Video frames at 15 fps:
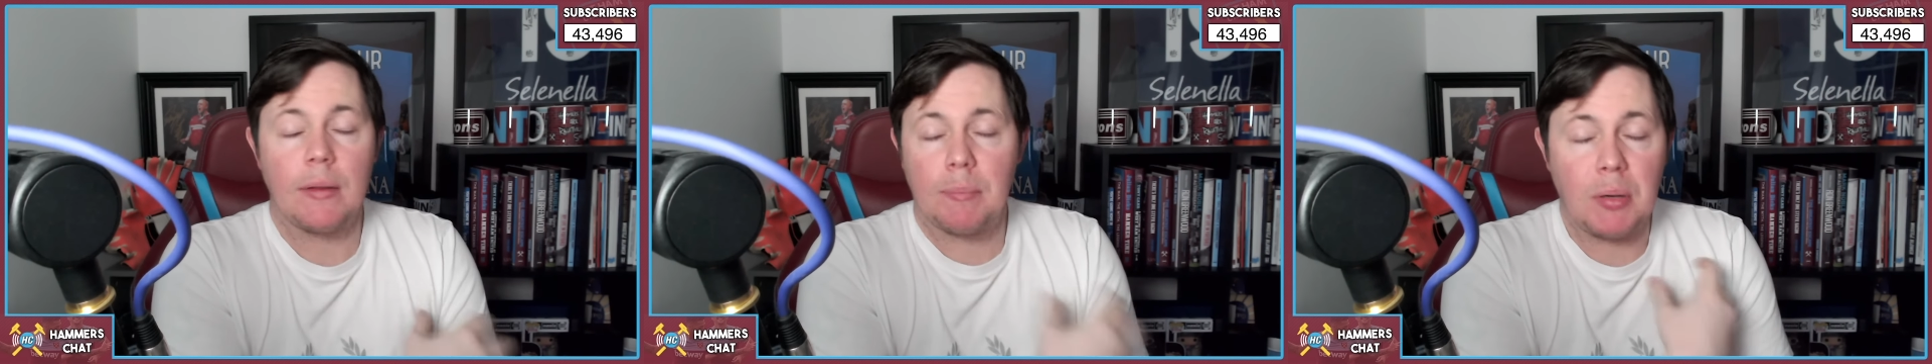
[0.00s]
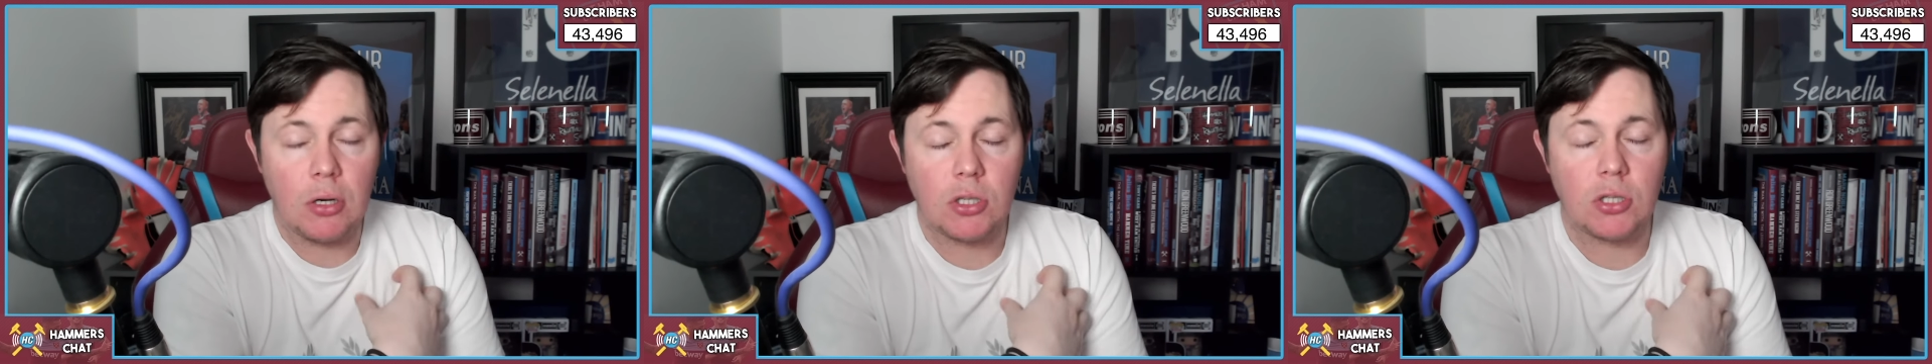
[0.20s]

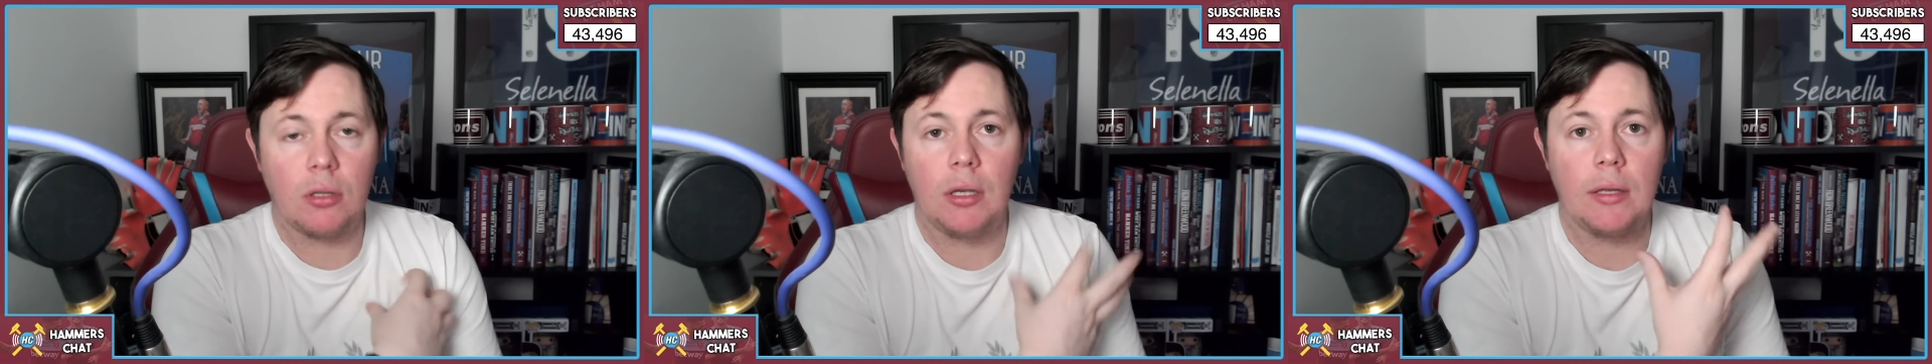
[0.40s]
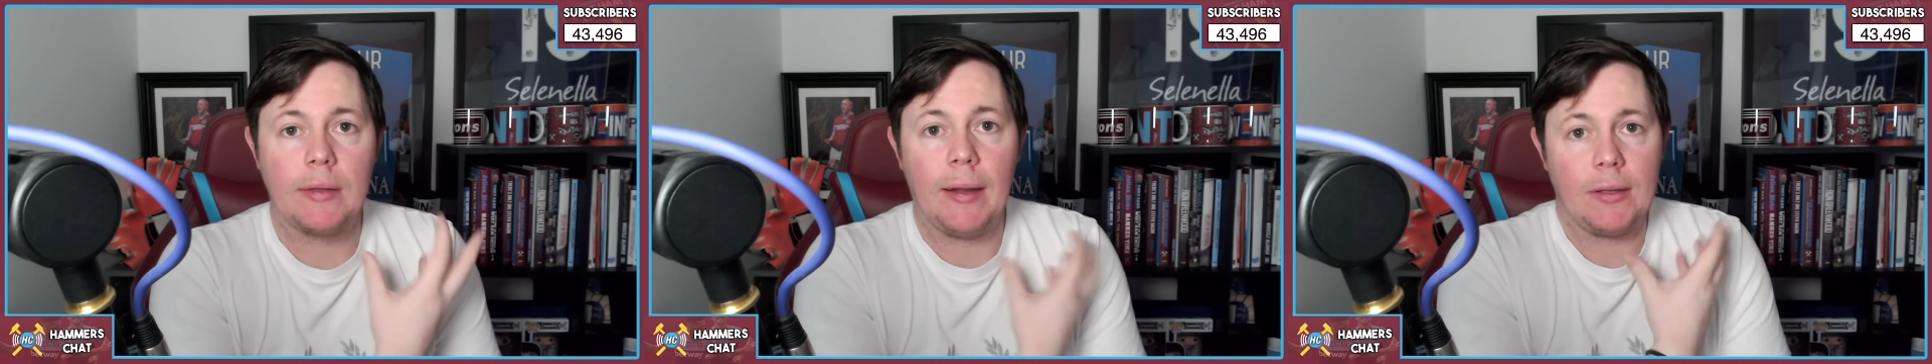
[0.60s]

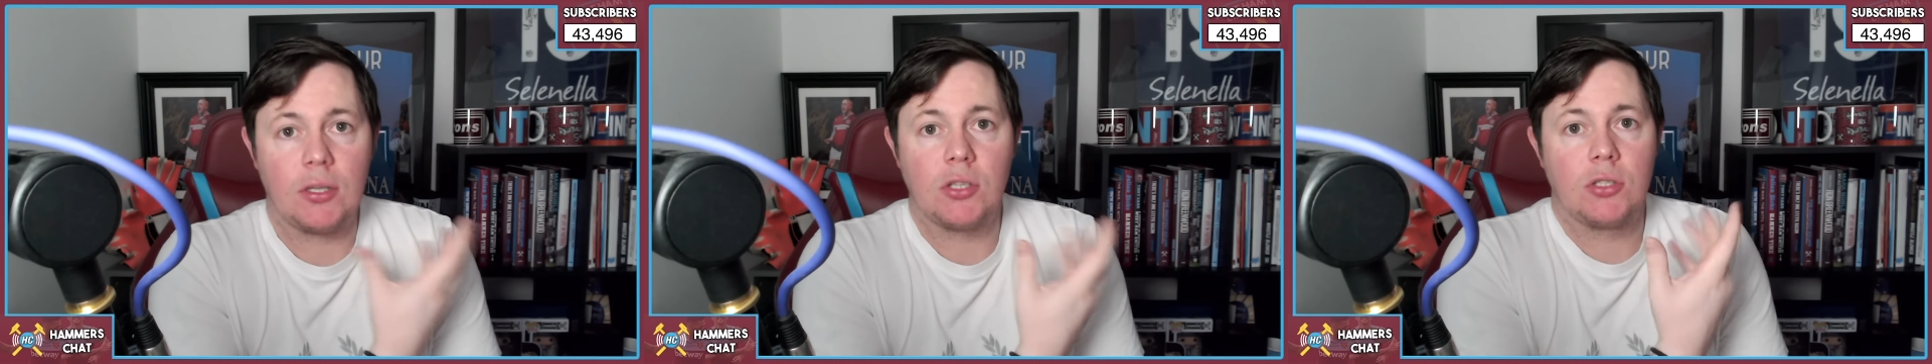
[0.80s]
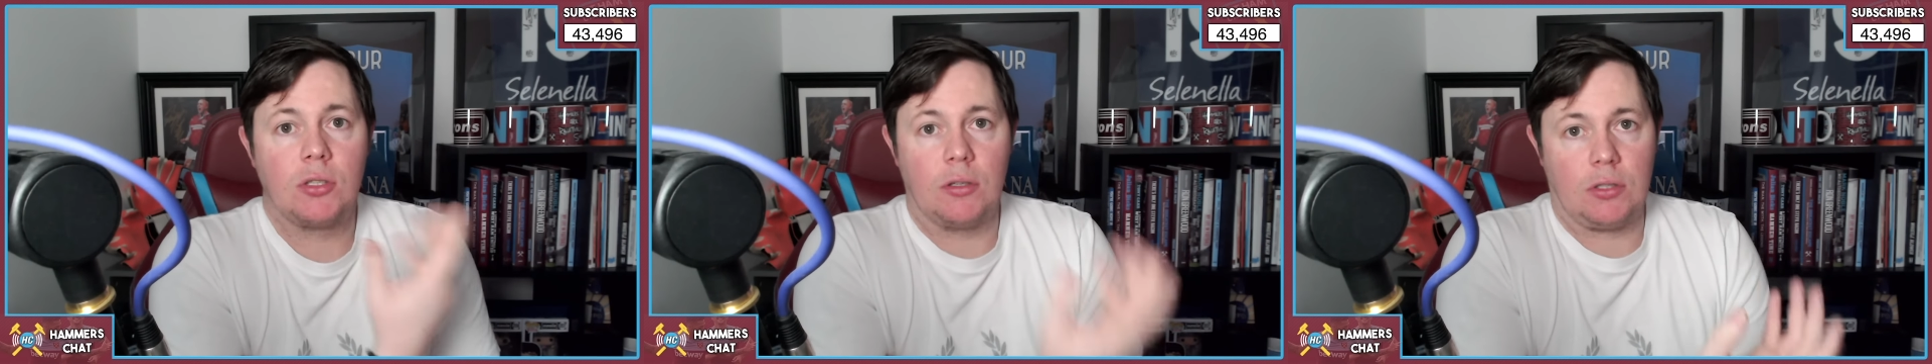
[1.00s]
personally, that
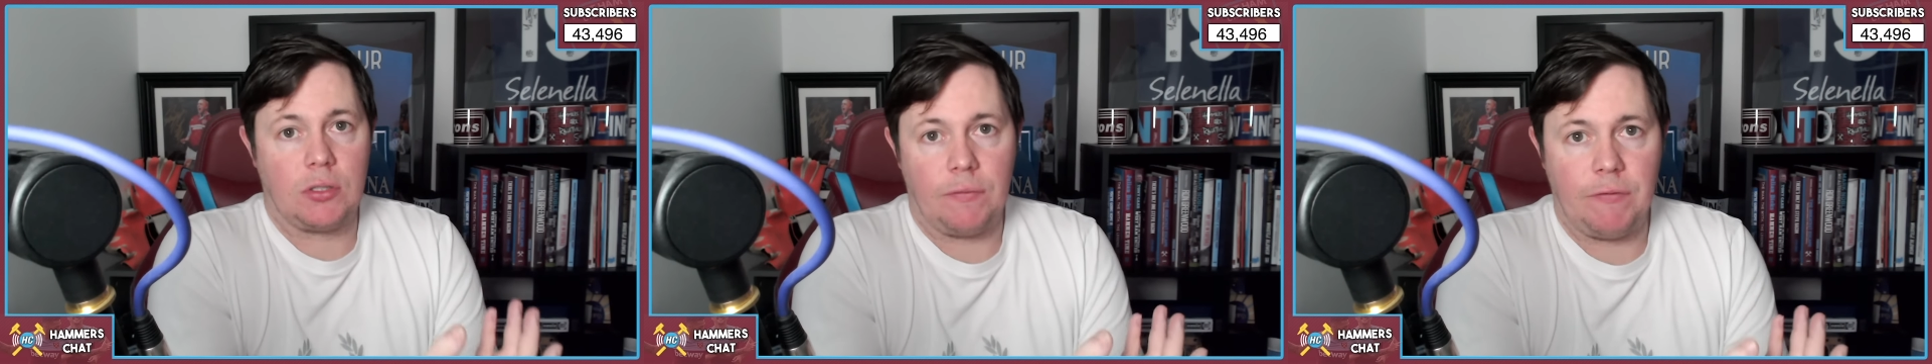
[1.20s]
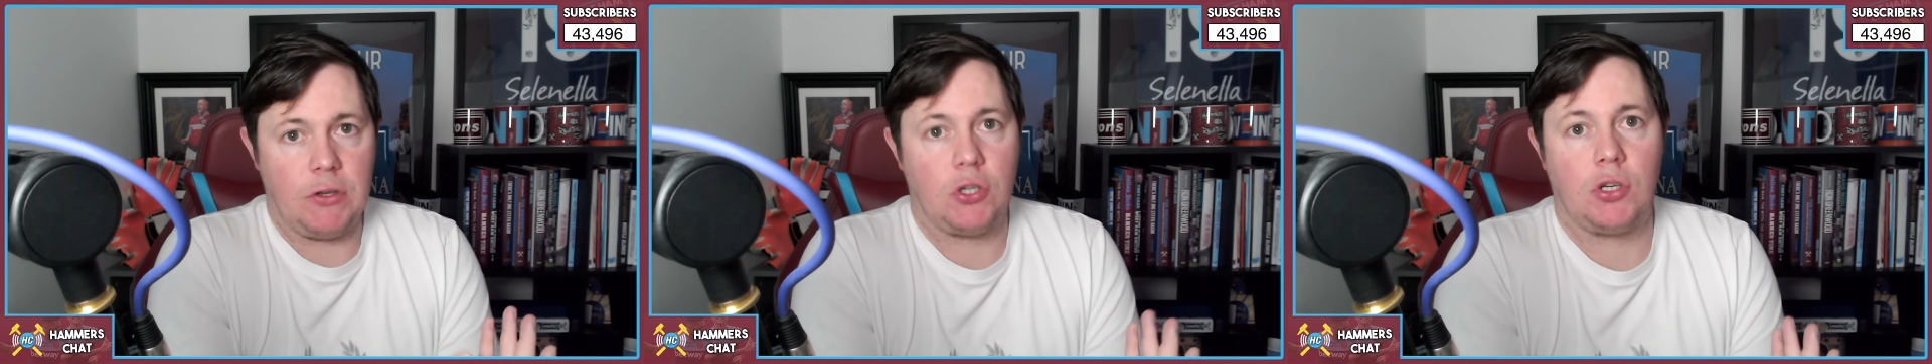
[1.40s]
is not
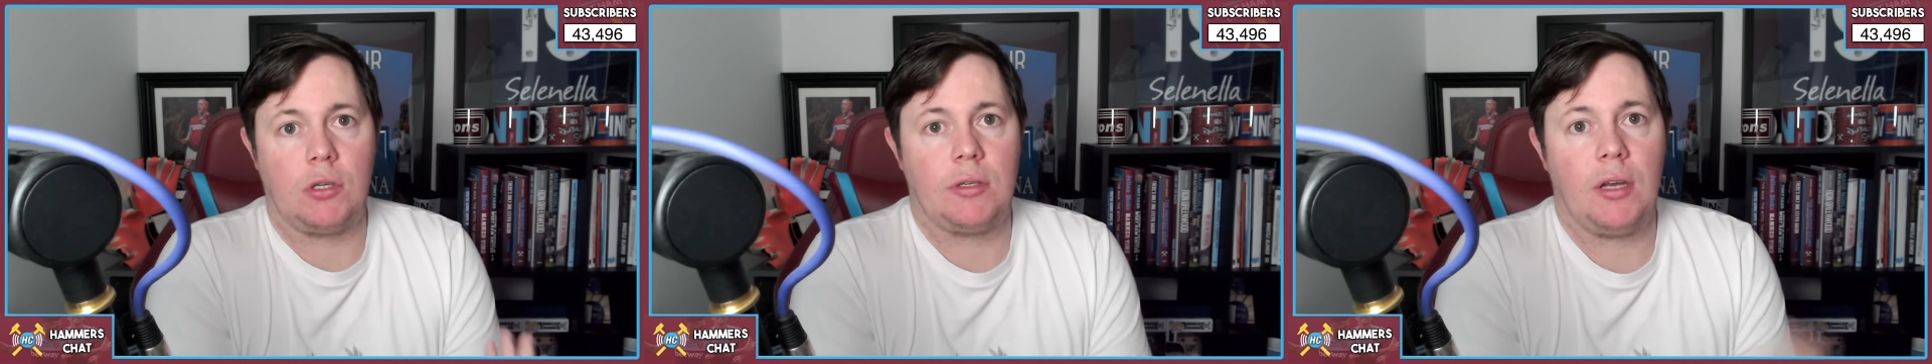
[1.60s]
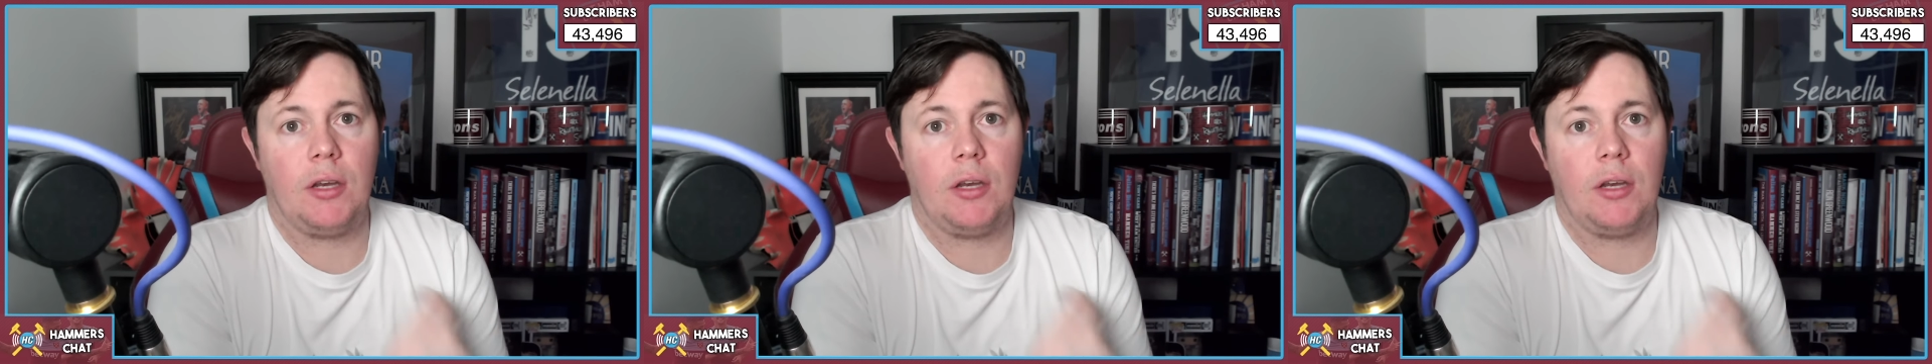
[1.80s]
sufficient.